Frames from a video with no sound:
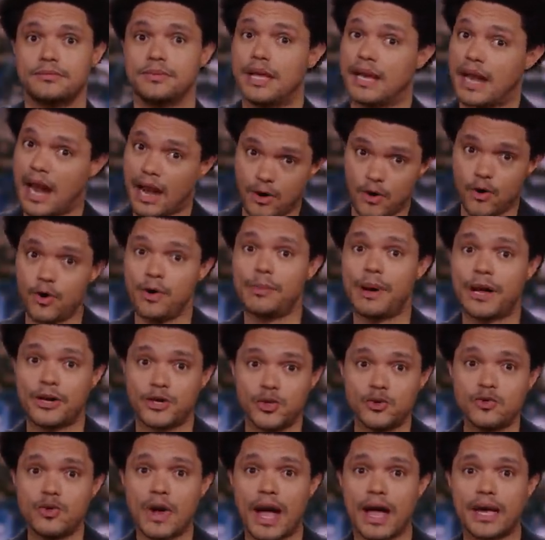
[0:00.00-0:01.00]
And I don't know about
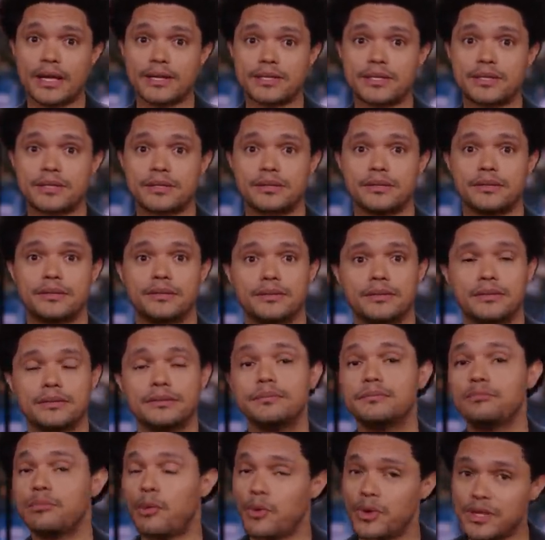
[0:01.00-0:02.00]
you guys,
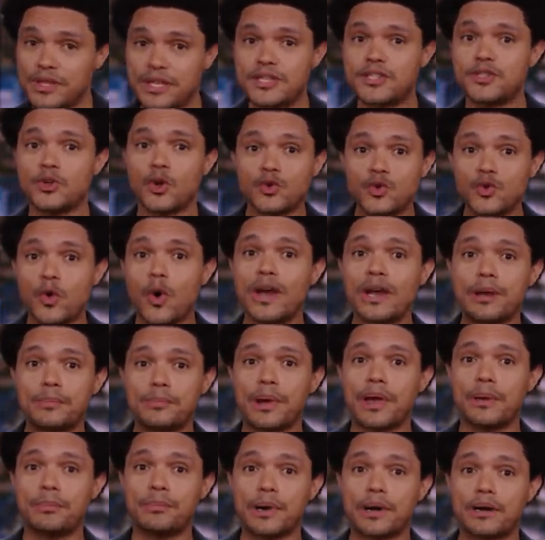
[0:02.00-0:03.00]
but when there's no toilet
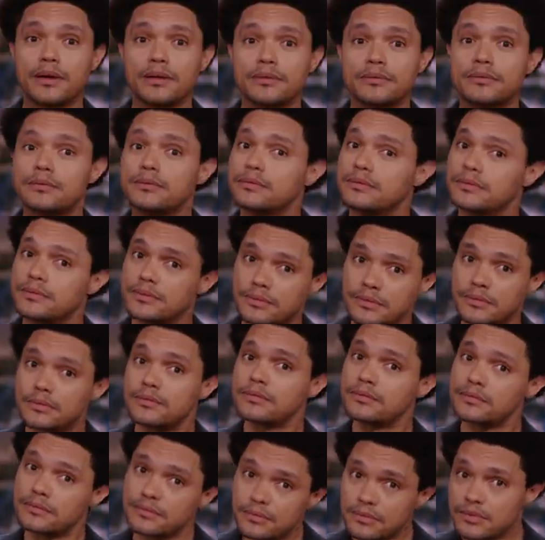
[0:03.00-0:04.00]
paper,
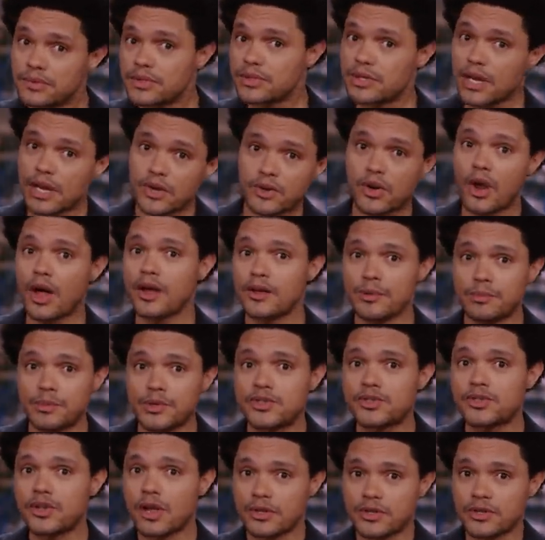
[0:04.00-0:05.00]
state
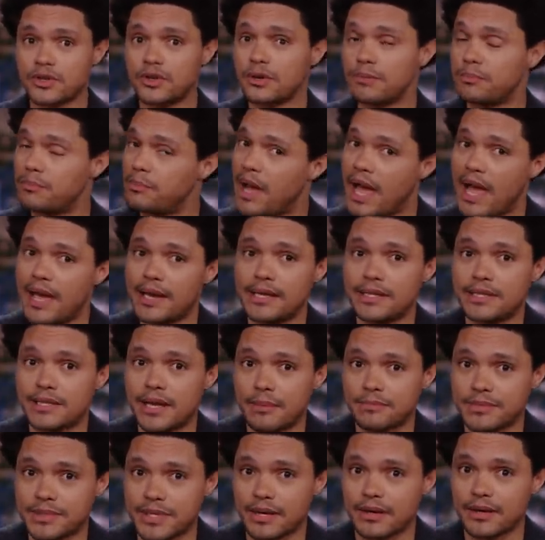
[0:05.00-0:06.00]
documents start to look mighty
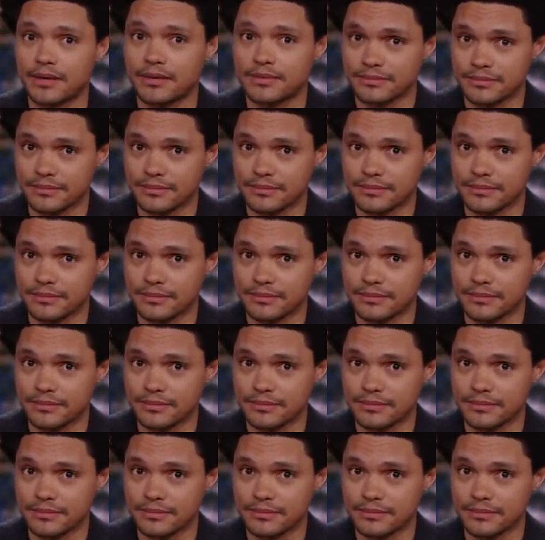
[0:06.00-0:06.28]
tempting.